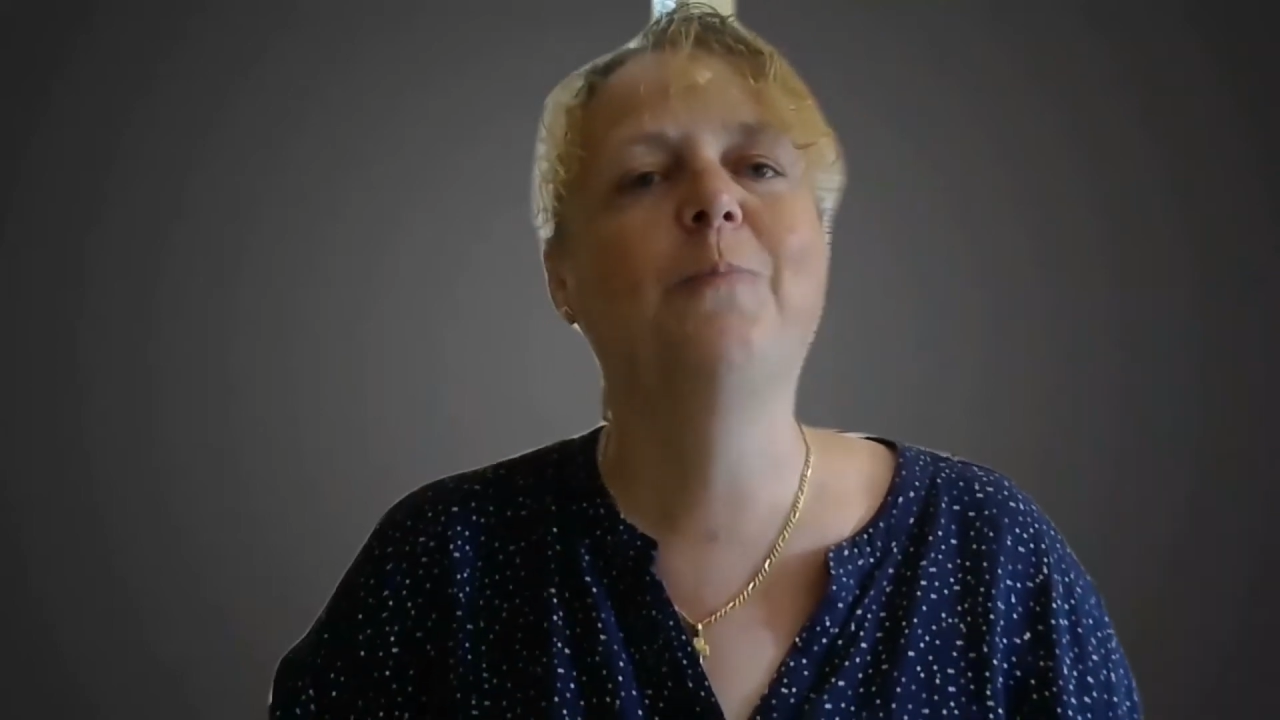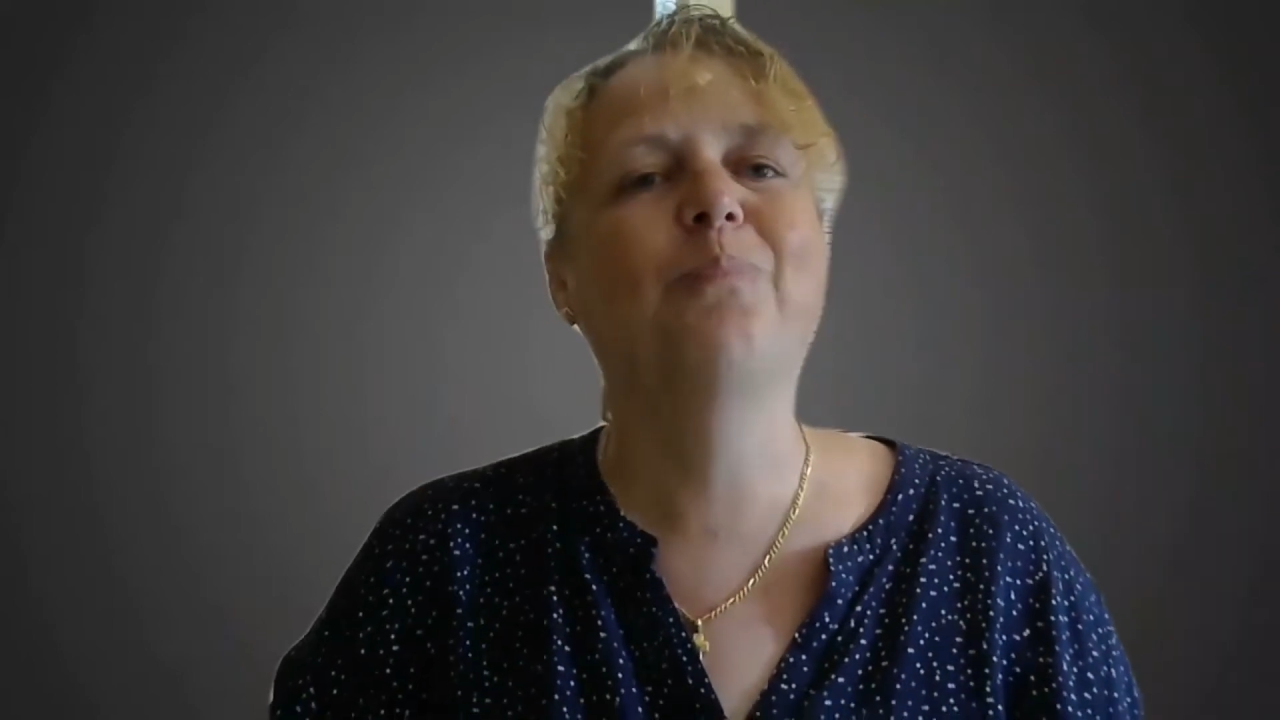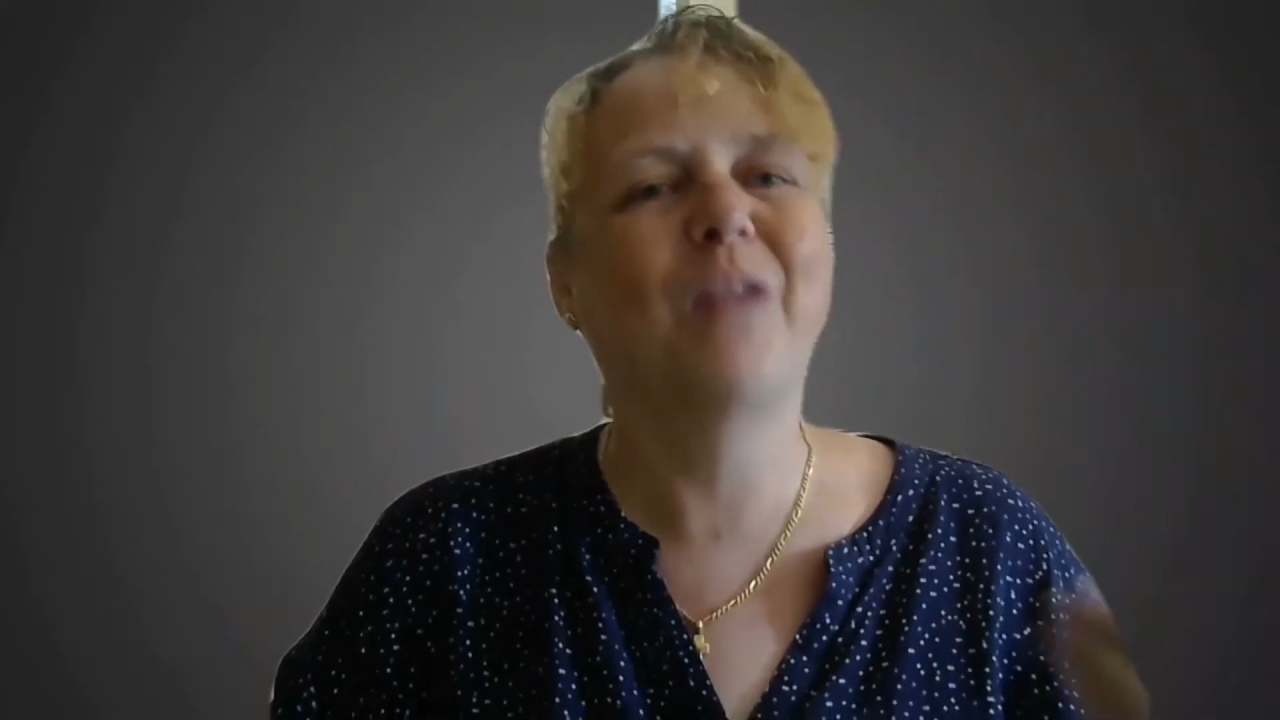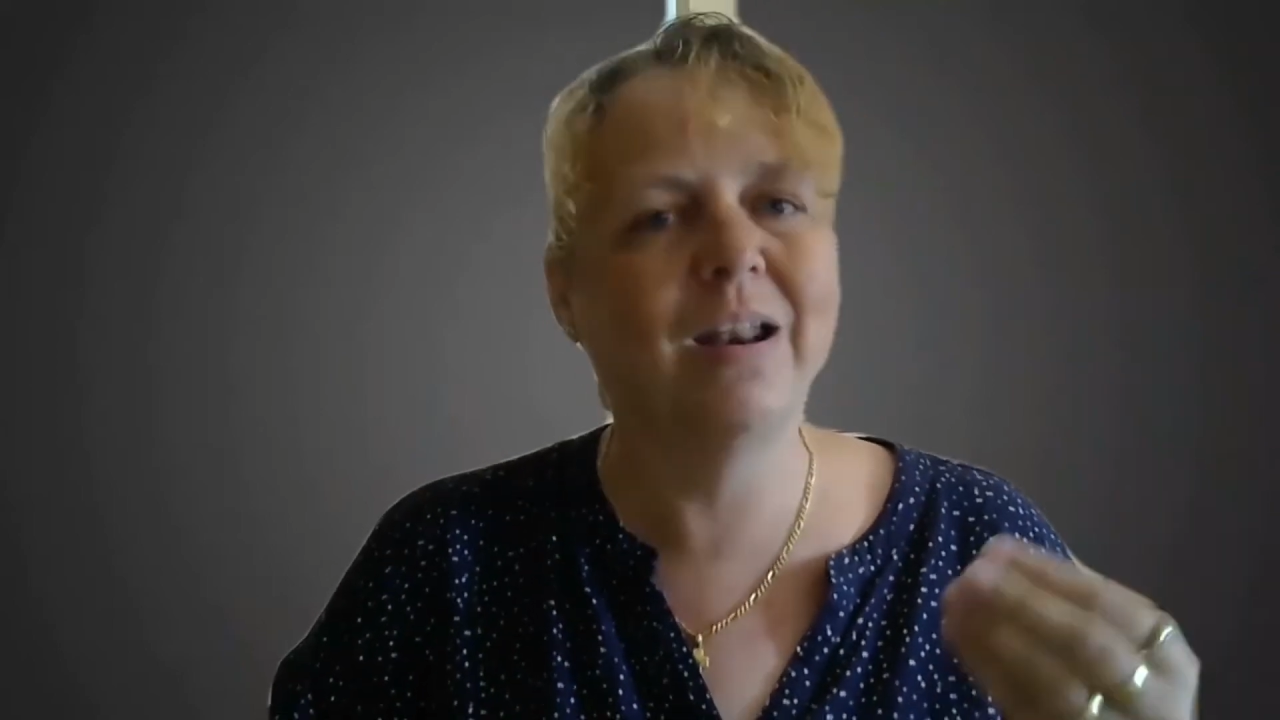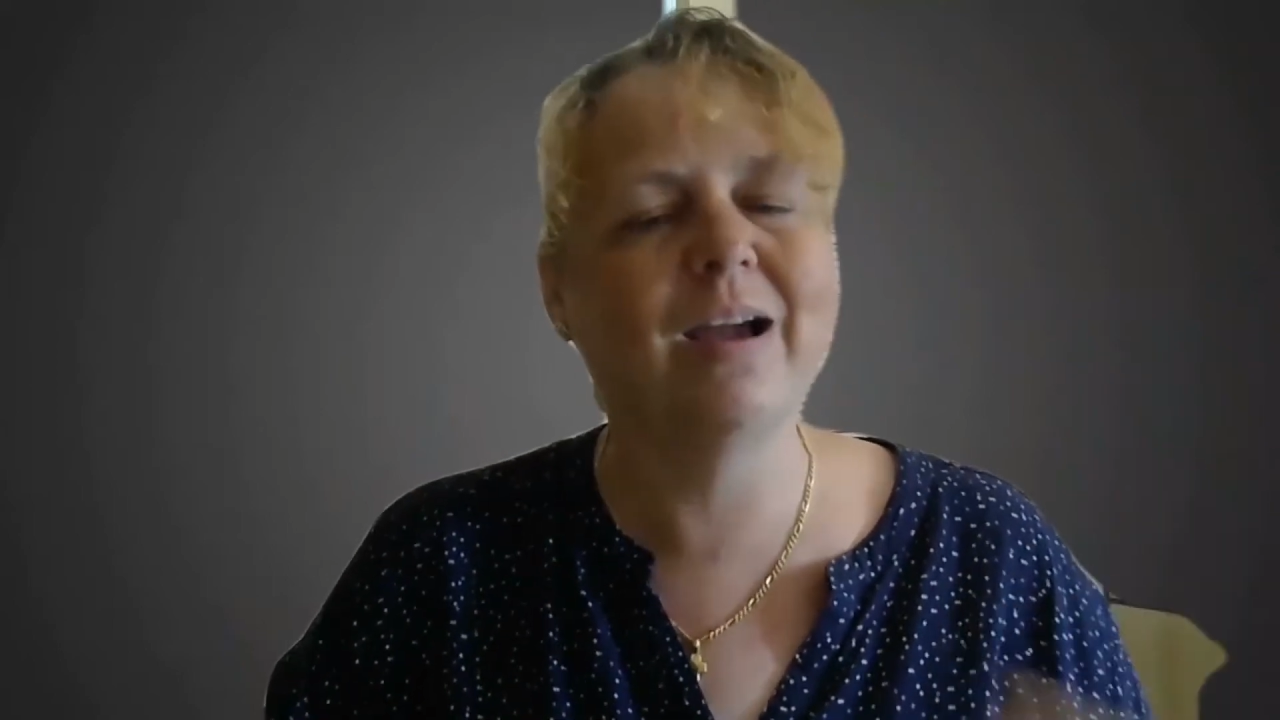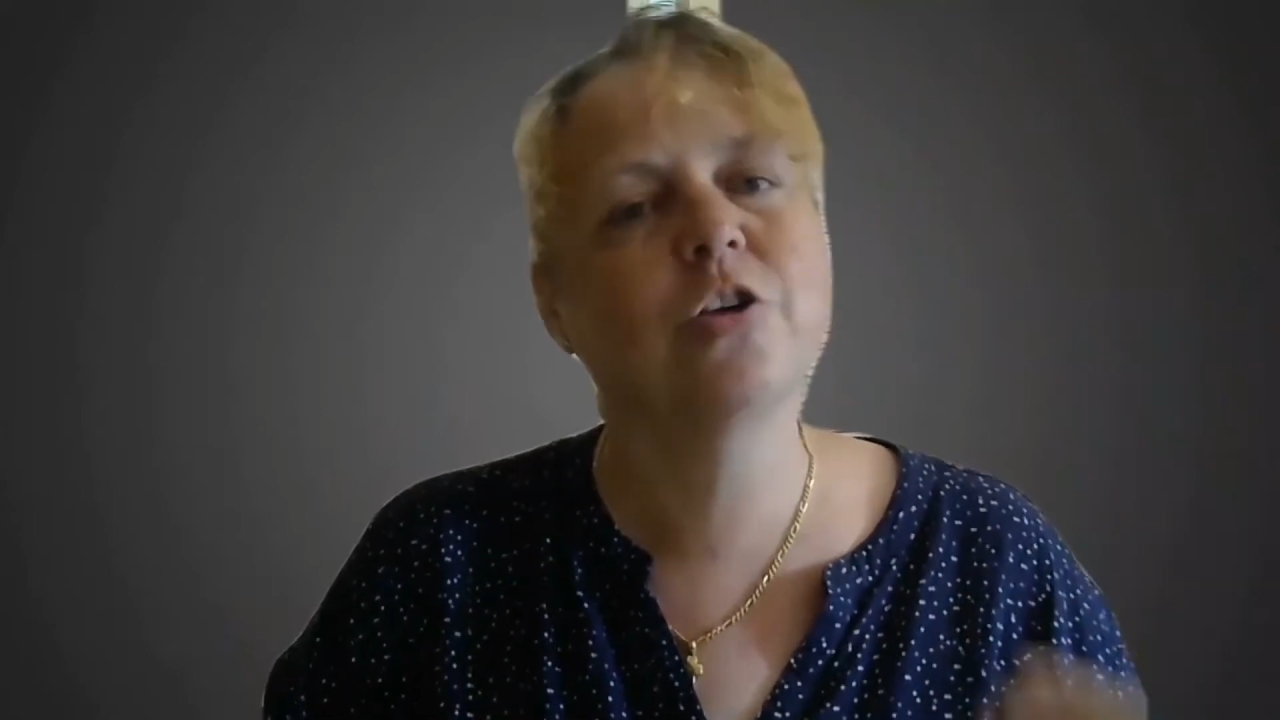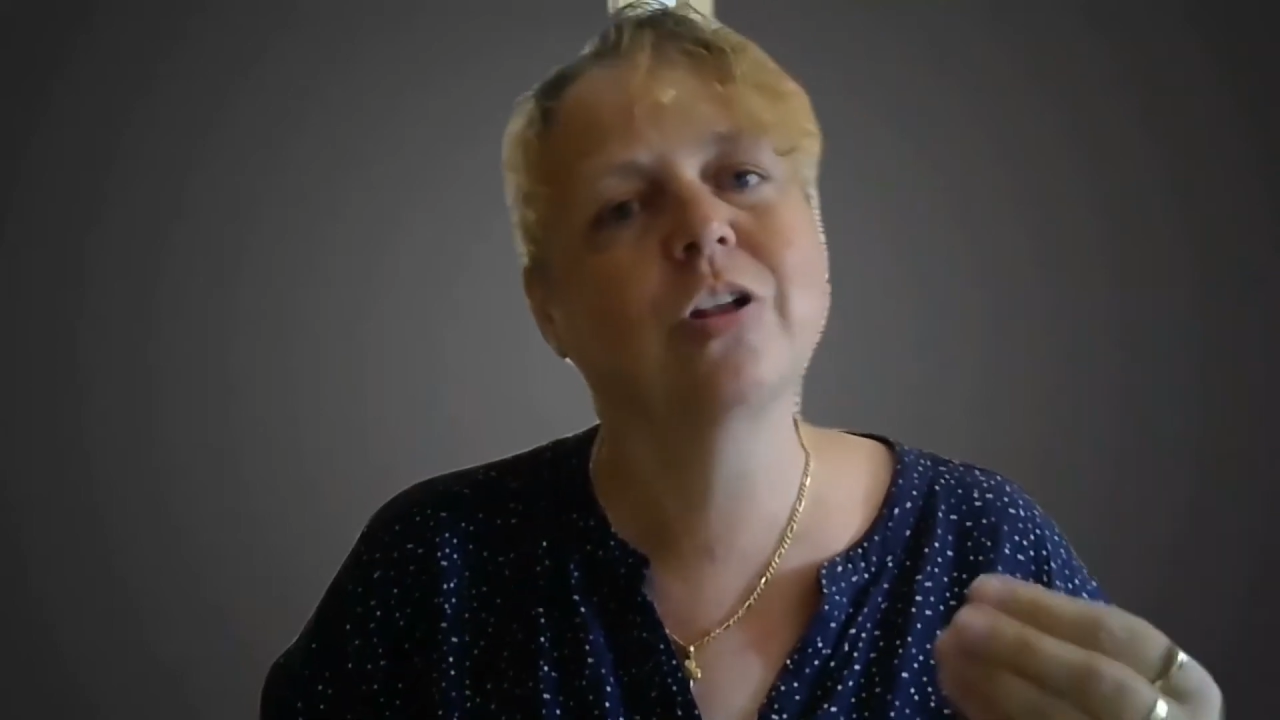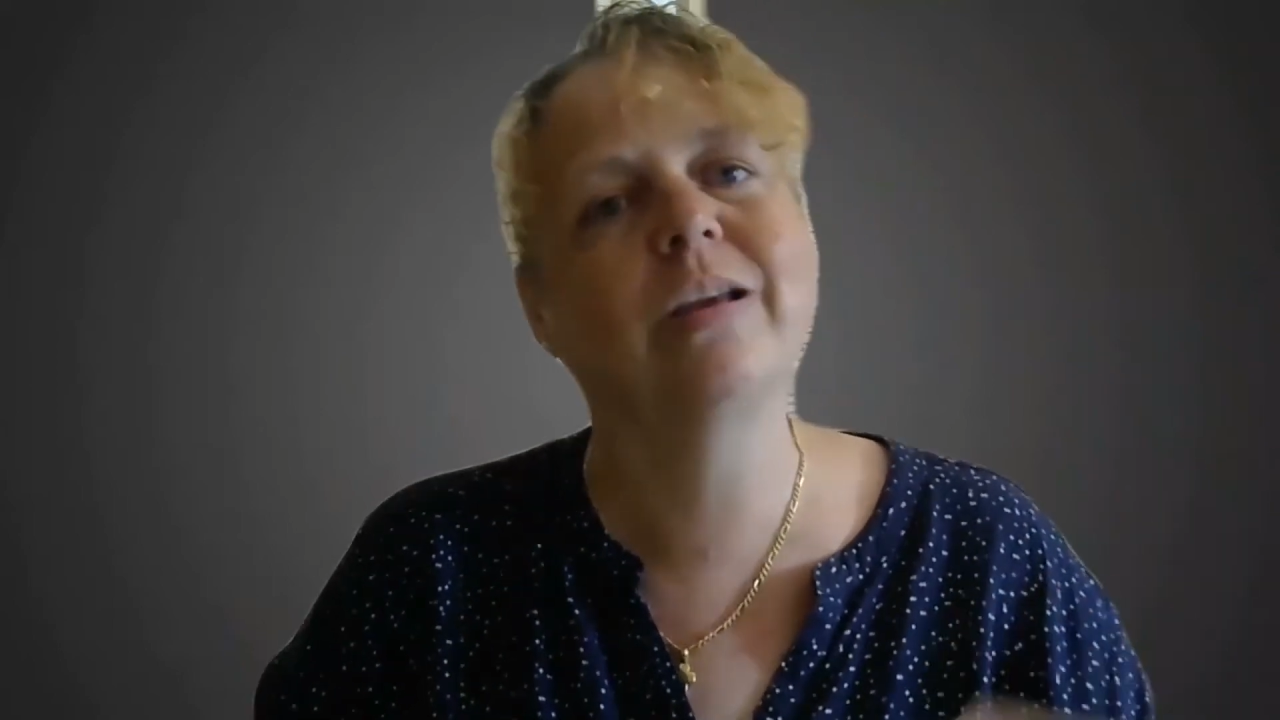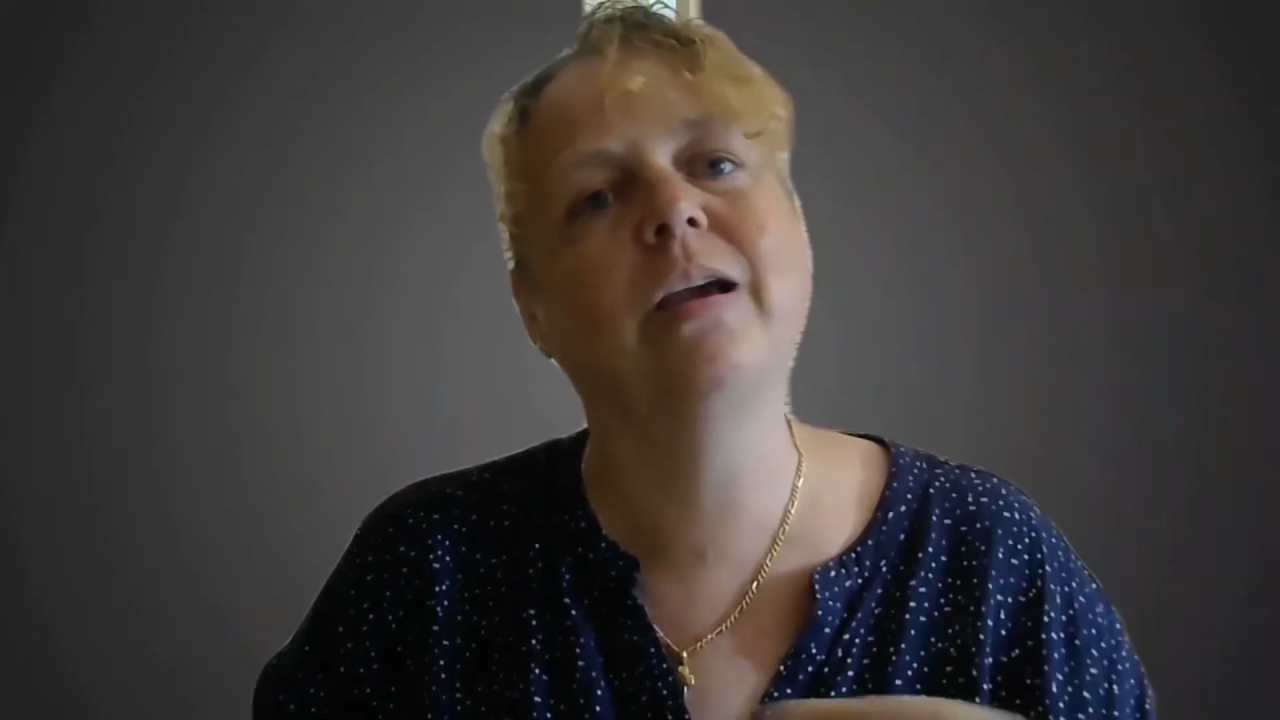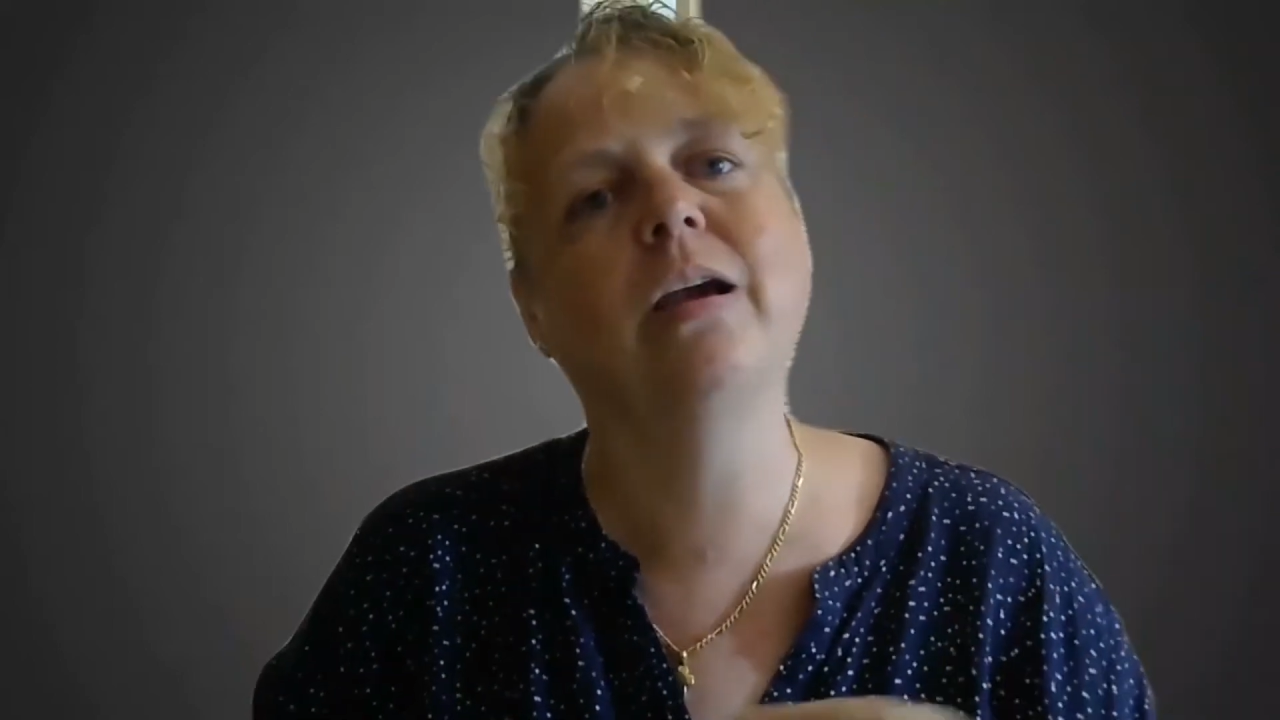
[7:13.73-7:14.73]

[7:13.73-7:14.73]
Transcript: And actually,